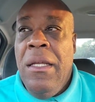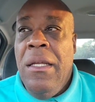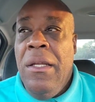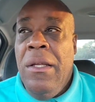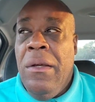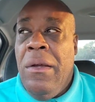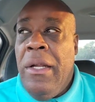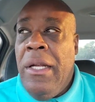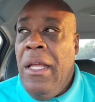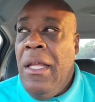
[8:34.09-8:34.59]

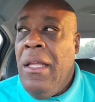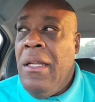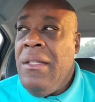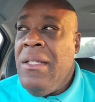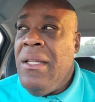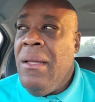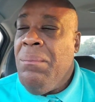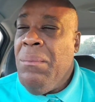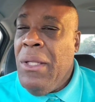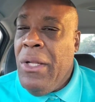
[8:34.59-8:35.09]
you're going to end
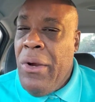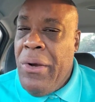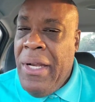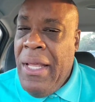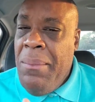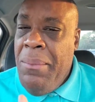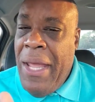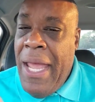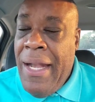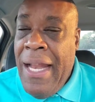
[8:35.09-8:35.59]
up
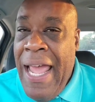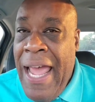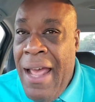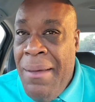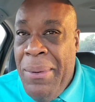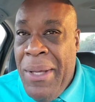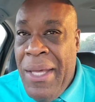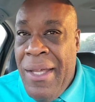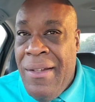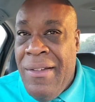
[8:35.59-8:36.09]
learning bad
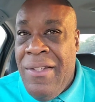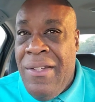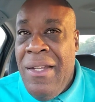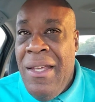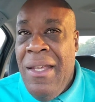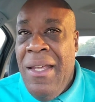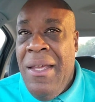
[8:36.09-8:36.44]
habits,